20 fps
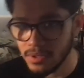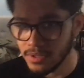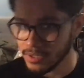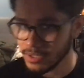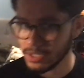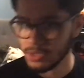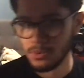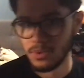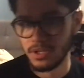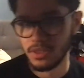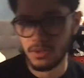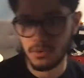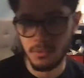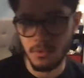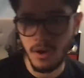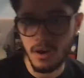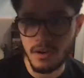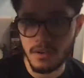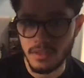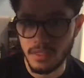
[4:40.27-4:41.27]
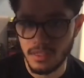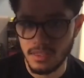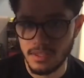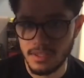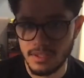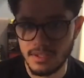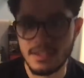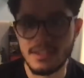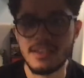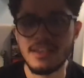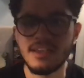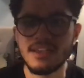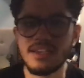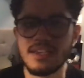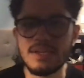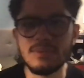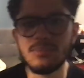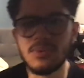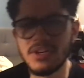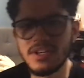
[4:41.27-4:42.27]
doing the wrong thing
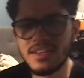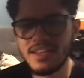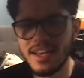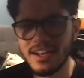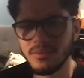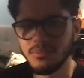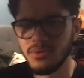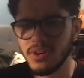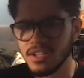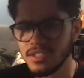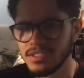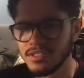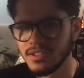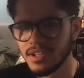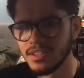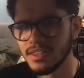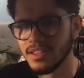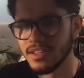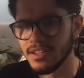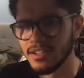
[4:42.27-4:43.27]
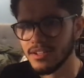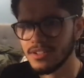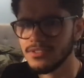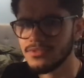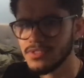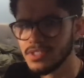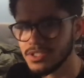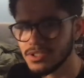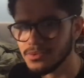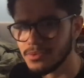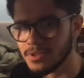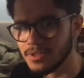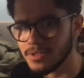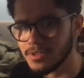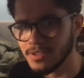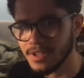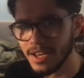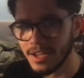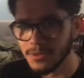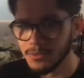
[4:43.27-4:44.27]
can put a lot of pressure on the individual
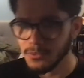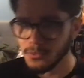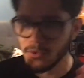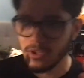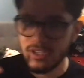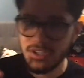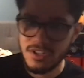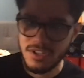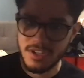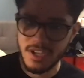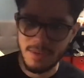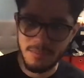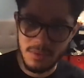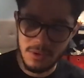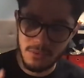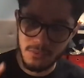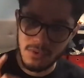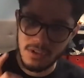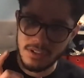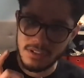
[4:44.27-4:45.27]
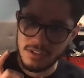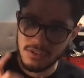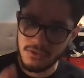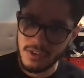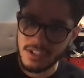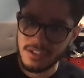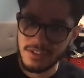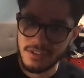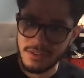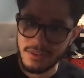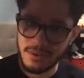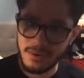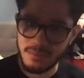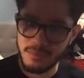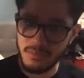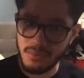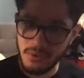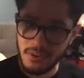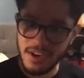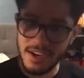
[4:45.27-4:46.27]
and reshape and restructure their
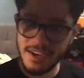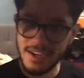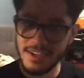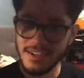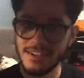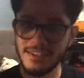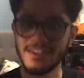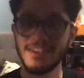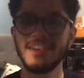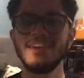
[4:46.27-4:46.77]
brain